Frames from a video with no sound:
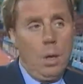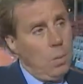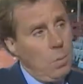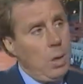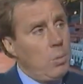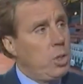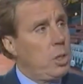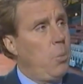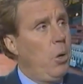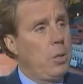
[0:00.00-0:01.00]
Well, I was
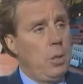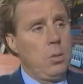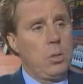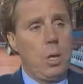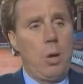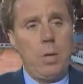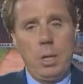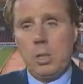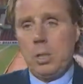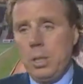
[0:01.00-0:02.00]
disappointed to lose Tony.
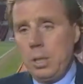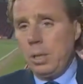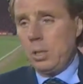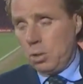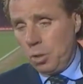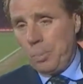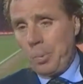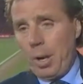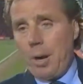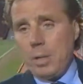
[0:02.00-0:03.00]
He's a, he's a good
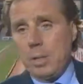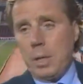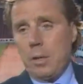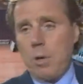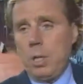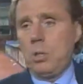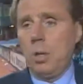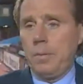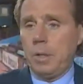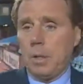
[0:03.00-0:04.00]
player and he's done a great
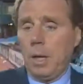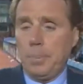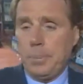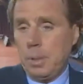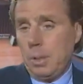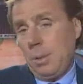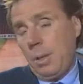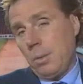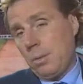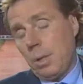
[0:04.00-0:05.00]
job for the club. But you
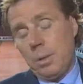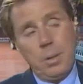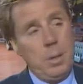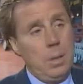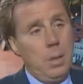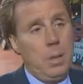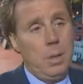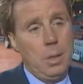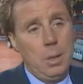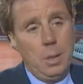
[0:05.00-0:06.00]
know,
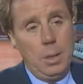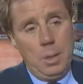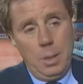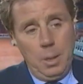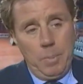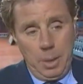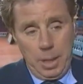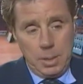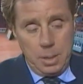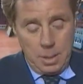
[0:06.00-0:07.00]
the uh,
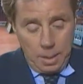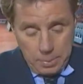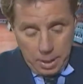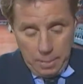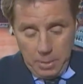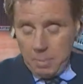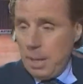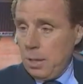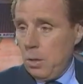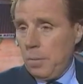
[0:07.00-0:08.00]
Malaysian club came in and
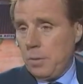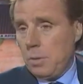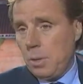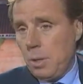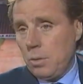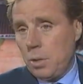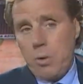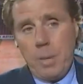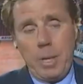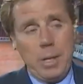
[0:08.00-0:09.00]
made an offer. You know, just
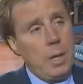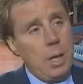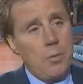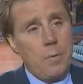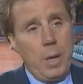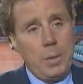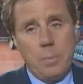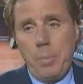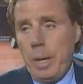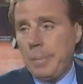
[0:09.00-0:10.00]
around about the eight hundred
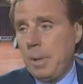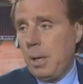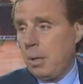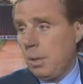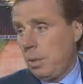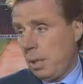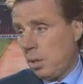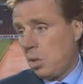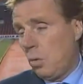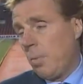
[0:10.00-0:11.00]
thousand pound mark, and that's
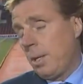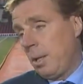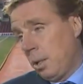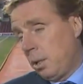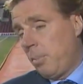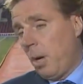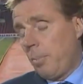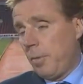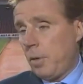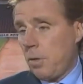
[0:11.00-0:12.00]
the sort of money I need to buy
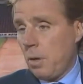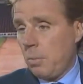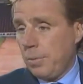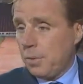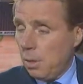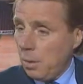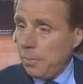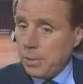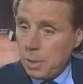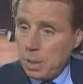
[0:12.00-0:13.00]
Porfirio with. So
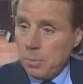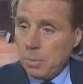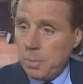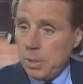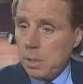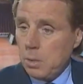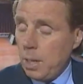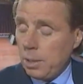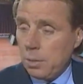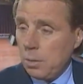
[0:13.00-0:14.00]
obviously, it was business
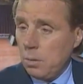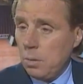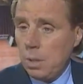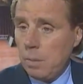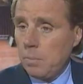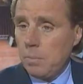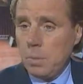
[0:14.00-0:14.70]
we had to do. Um,